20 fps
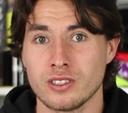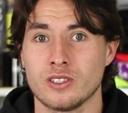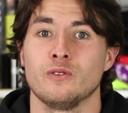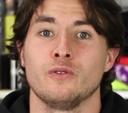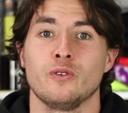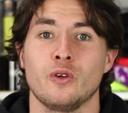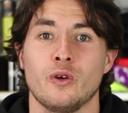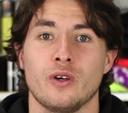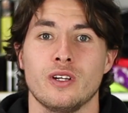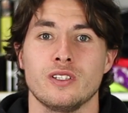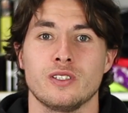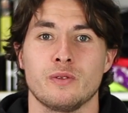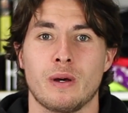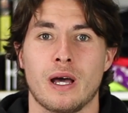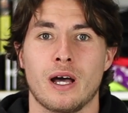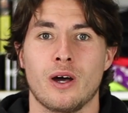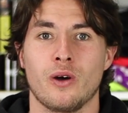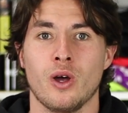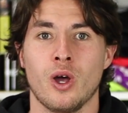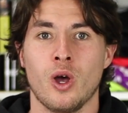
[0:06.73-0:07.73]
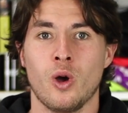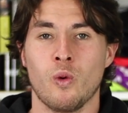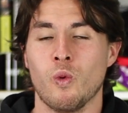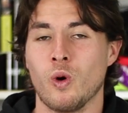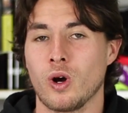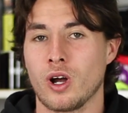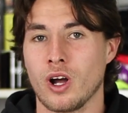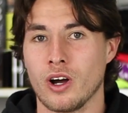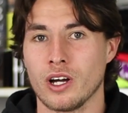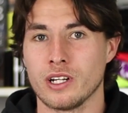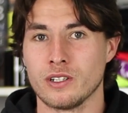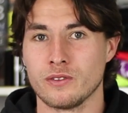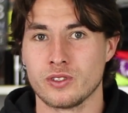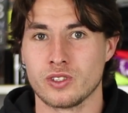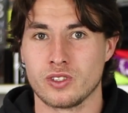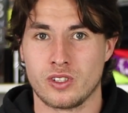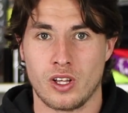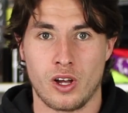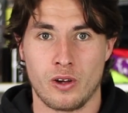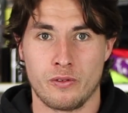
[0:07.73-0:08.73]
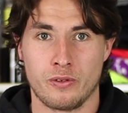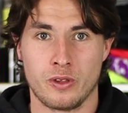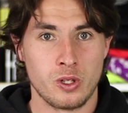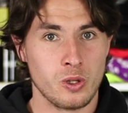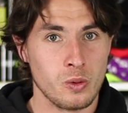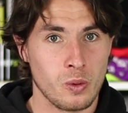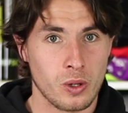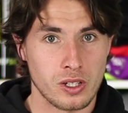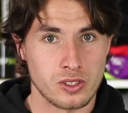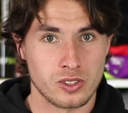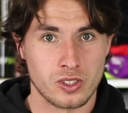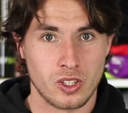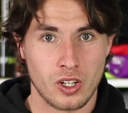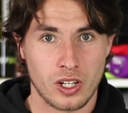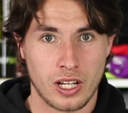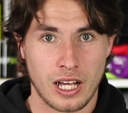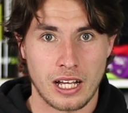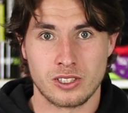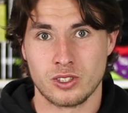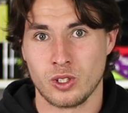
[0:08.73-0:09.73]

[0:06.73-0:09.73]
the viewers, about what kind of stuff that you want us to look at.